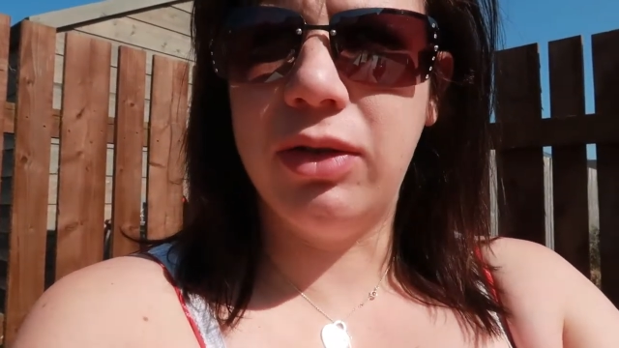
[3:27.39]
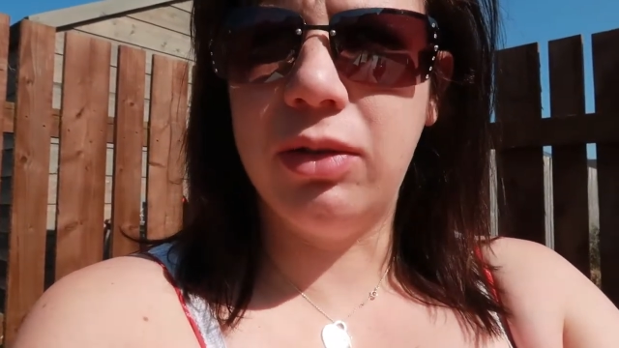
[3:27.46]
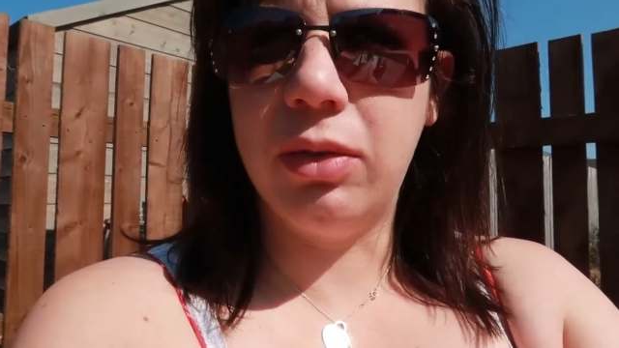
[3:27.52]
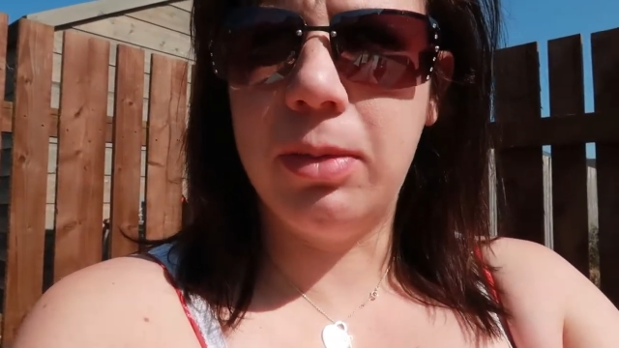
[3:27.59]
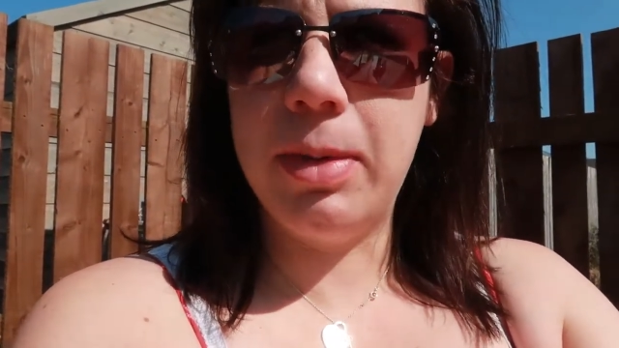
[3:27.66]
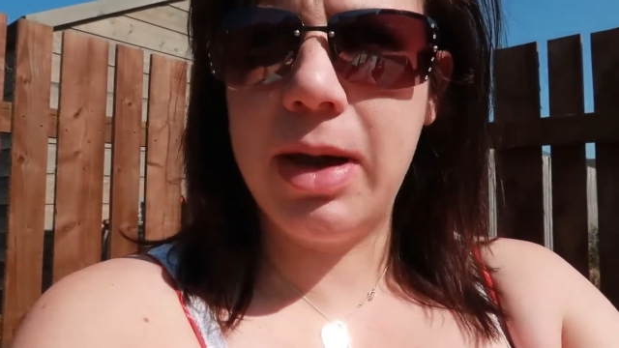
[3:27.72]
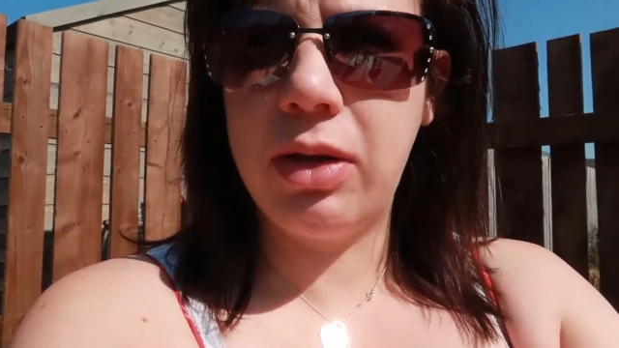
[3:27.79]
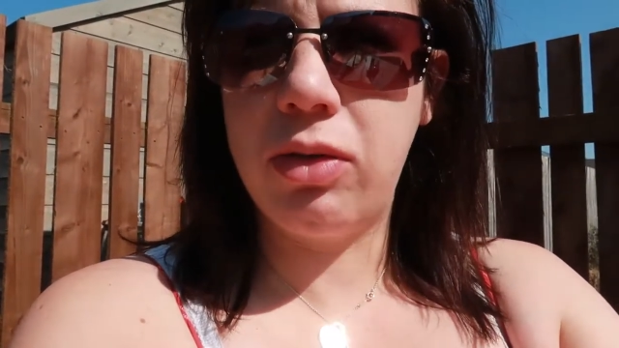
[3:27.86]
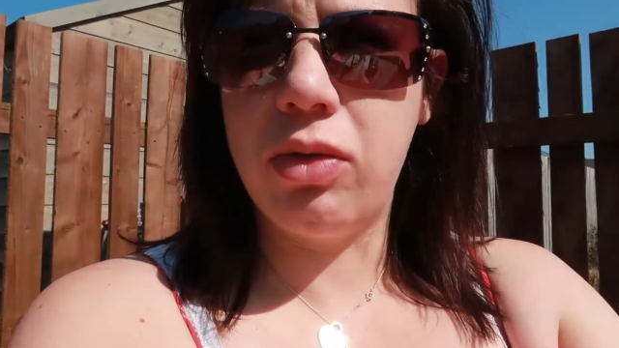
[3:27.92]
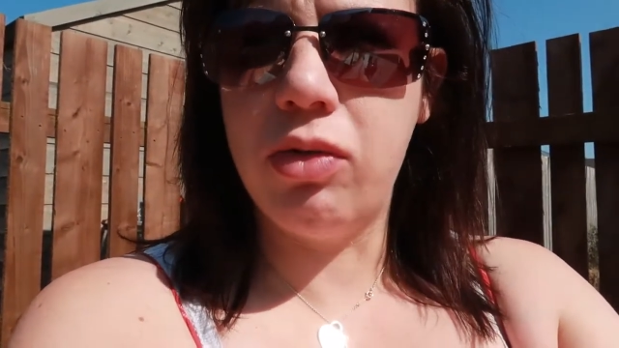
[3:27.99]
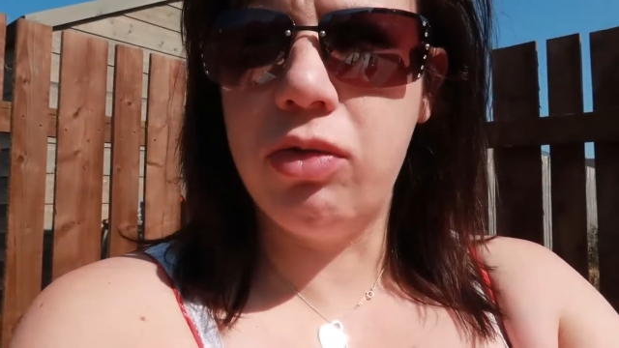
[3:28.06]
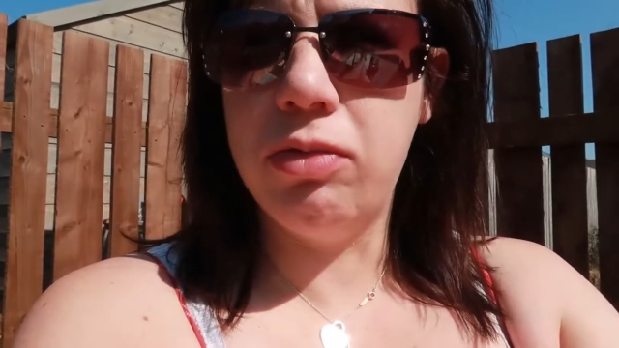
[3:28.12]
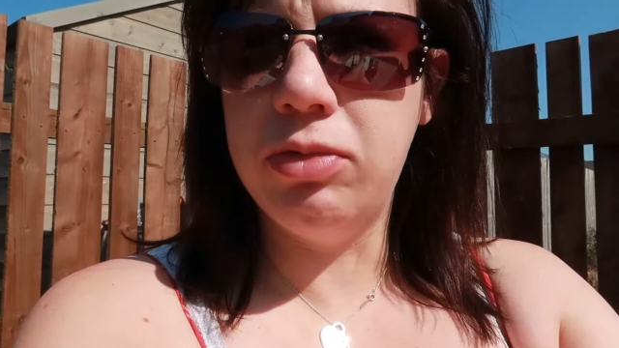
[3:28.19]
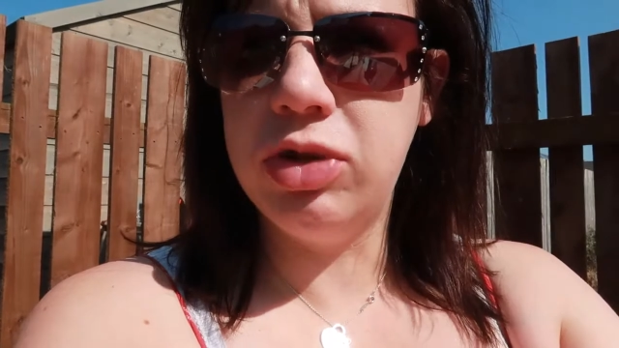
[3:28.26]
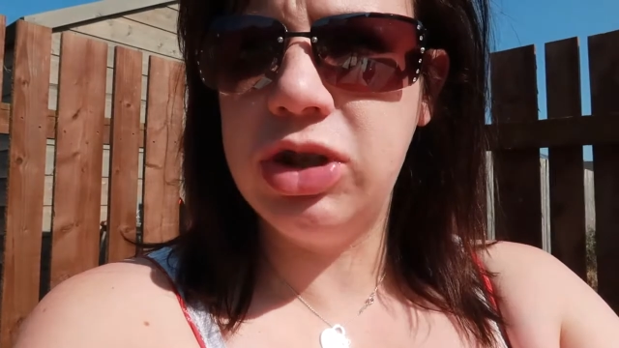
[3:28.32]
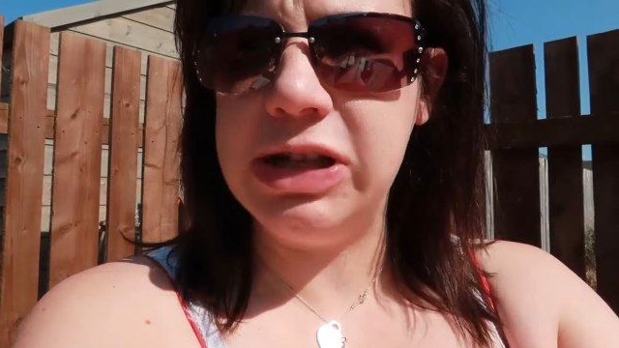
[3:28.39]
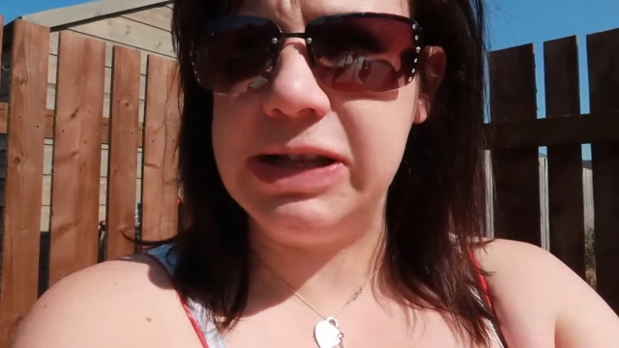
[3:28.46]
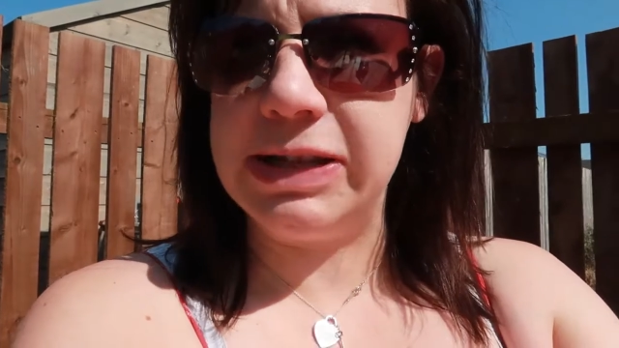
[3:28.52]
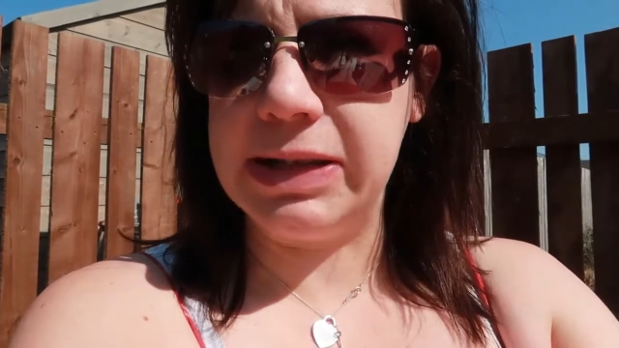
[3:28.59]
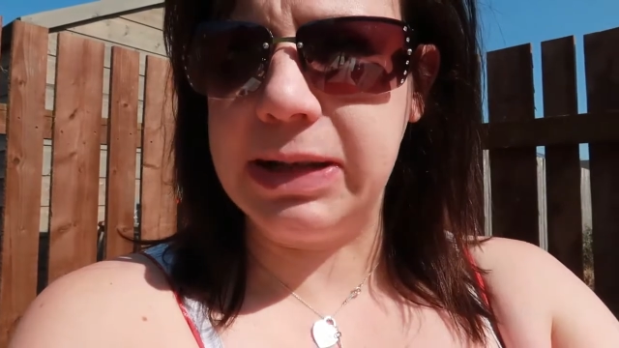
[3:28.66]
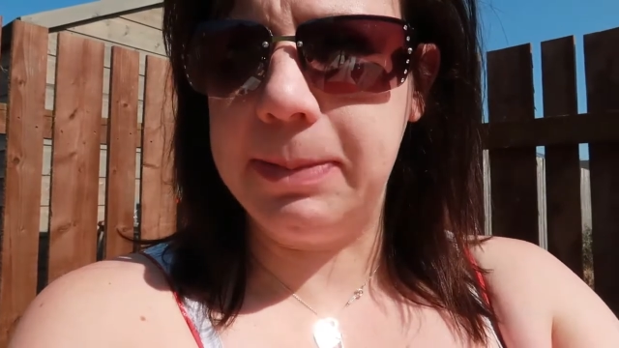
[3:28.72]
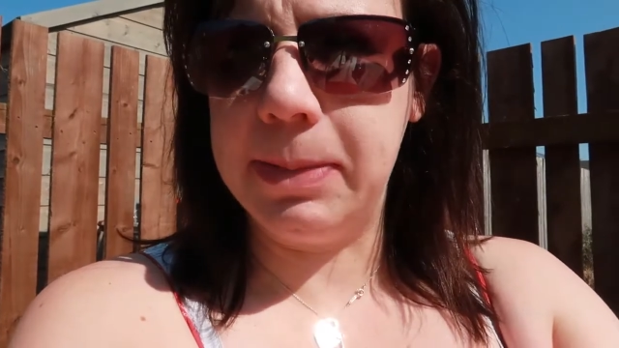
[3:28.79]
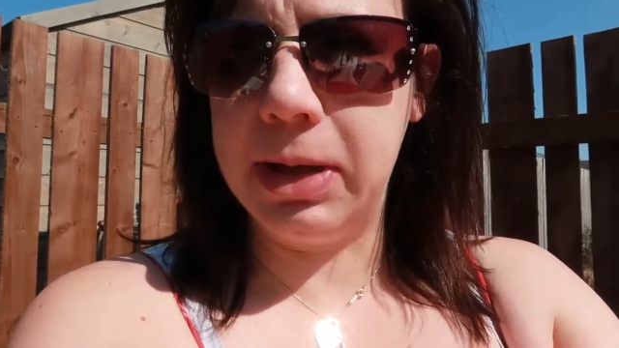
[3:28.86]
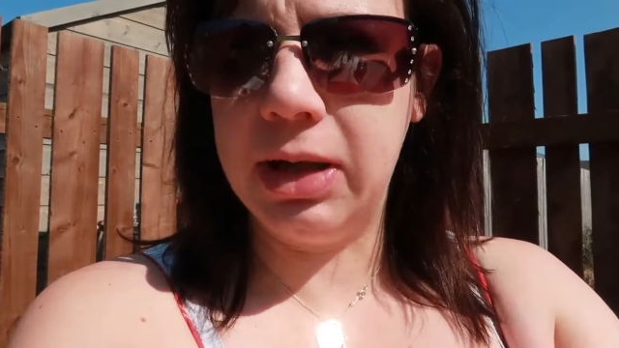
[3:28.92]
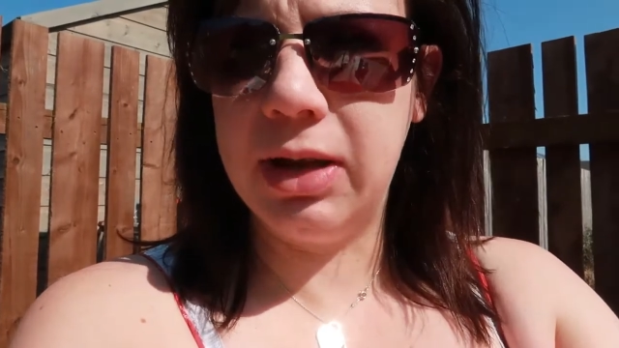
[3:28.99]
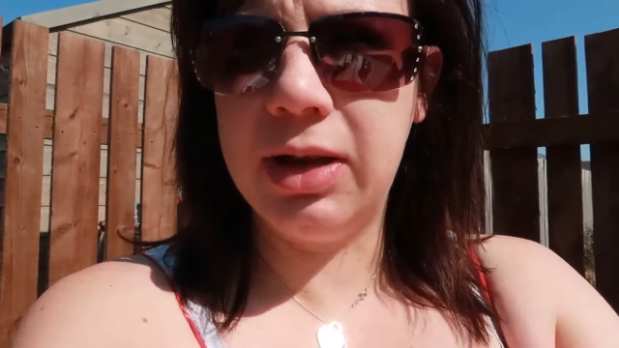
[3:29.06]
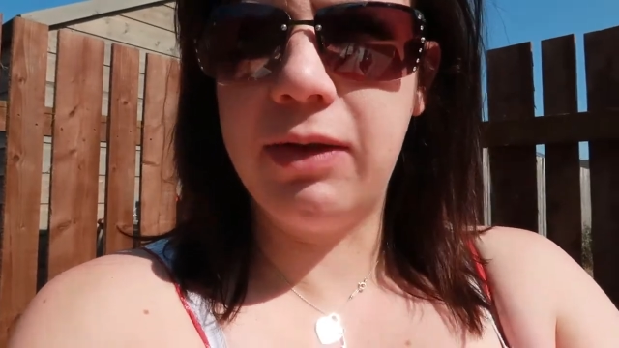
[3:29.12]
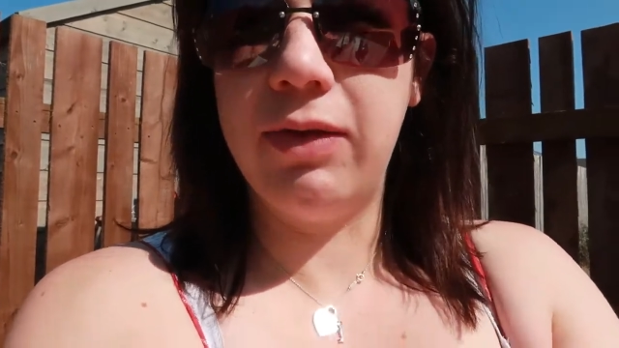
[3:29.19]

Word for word: so we're back home. She's sleeping,